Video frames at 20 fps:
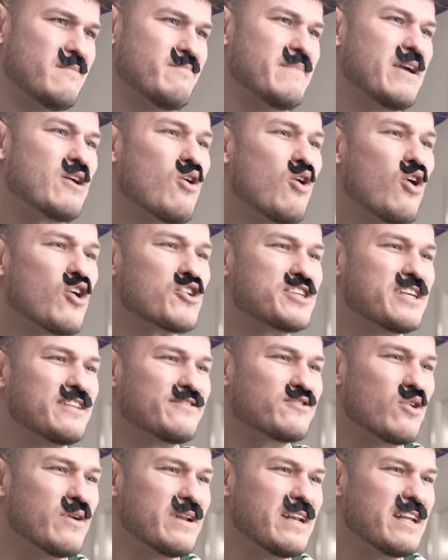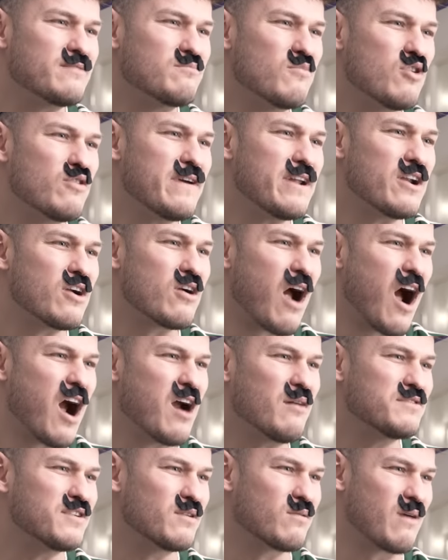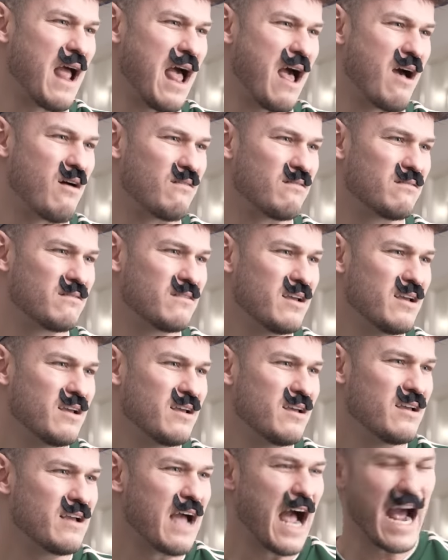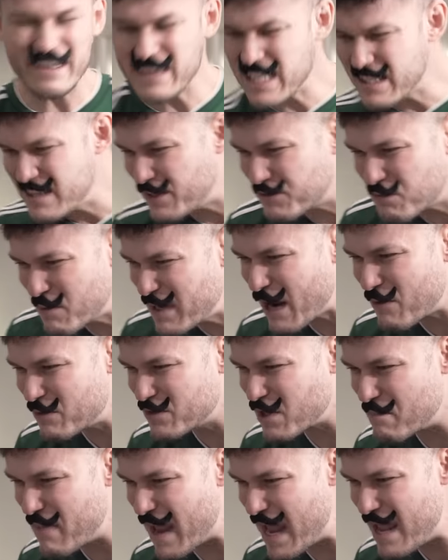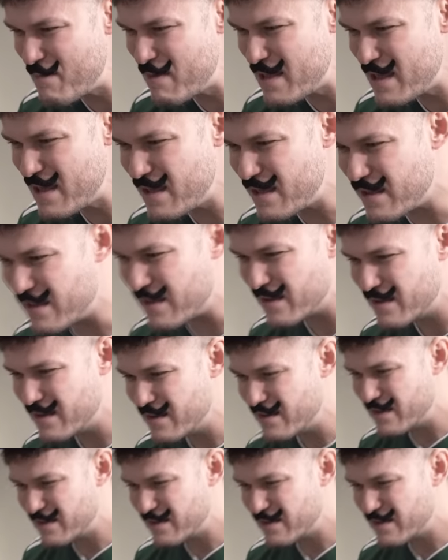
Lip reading: Mijo, all she's doing is moving her arms around. I did this when I was a baby.